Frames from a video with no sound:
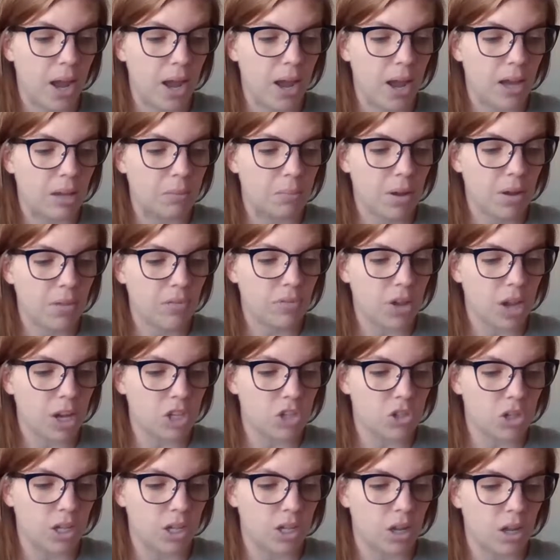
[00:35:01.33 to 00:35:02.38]
had my
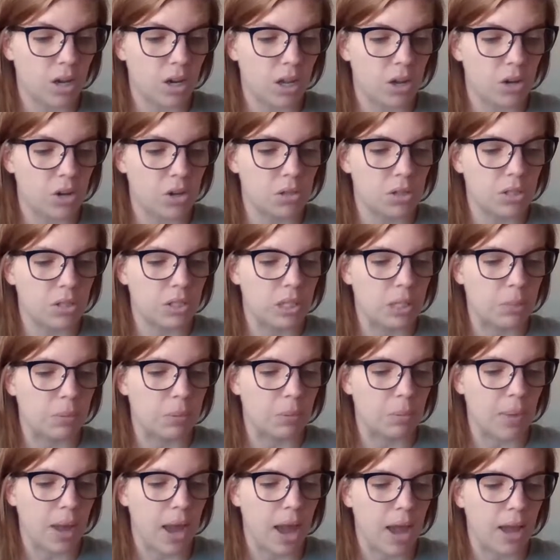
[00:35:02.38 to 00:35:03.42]
flashlight on under the
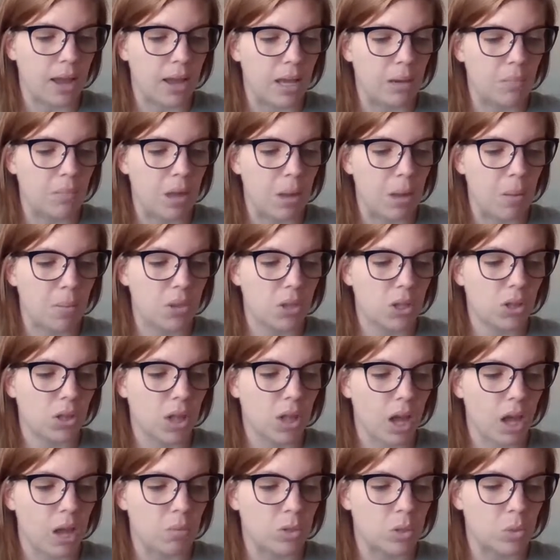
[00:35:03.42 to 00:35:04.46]
sleeping bag, and maybe the
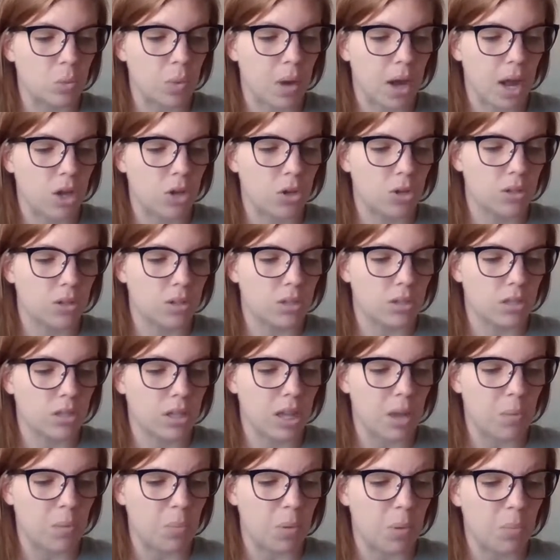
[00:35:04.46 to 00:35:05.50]
light was why I couldn't
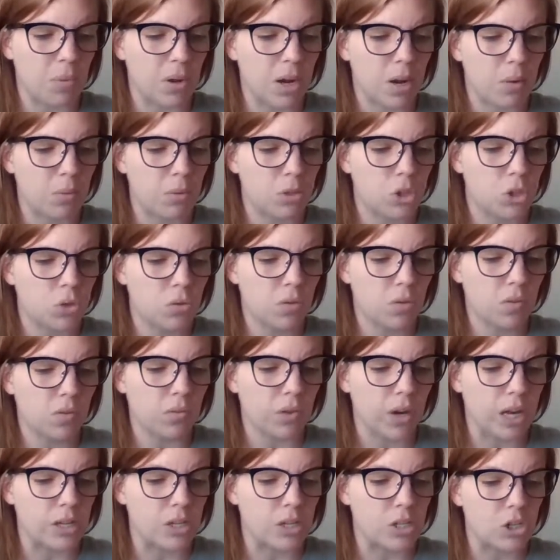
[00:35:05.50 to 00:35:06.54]
sleep, but I was too
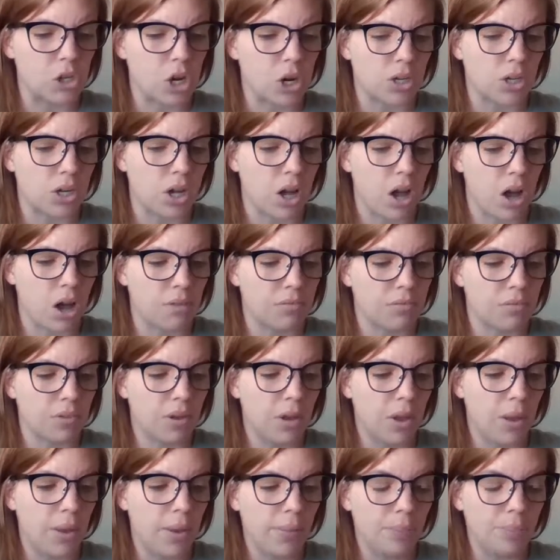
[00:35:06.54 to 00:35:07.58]
afraid to turn it off.
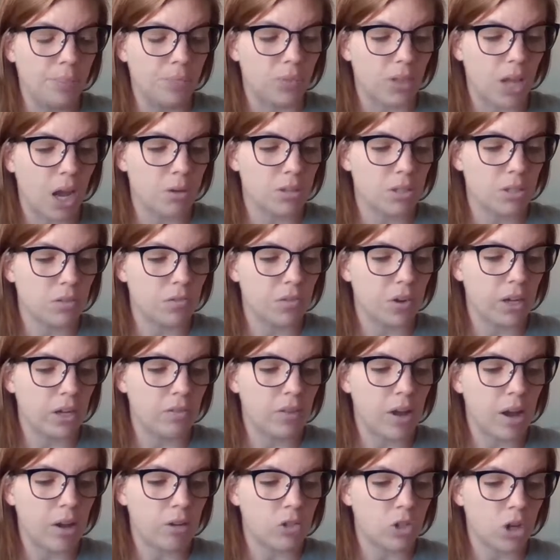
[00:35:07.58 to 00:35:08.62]
I was afraid
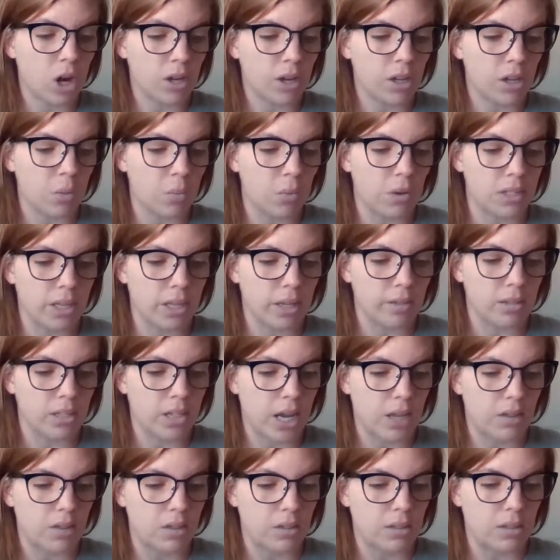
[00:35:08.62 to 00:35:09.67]
of how dark it was
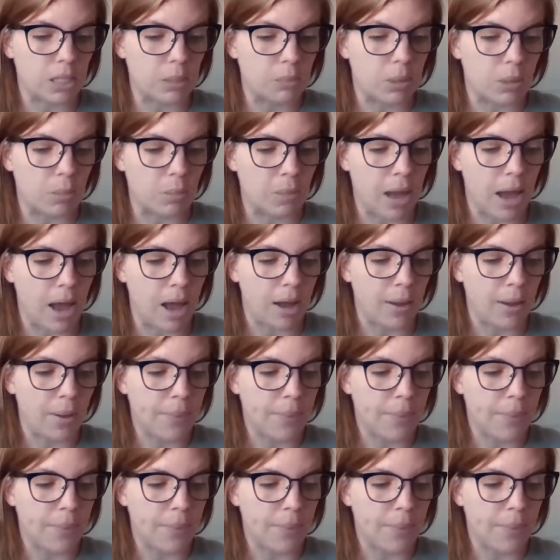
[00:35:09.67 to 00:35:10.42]
outside the sleeping bag.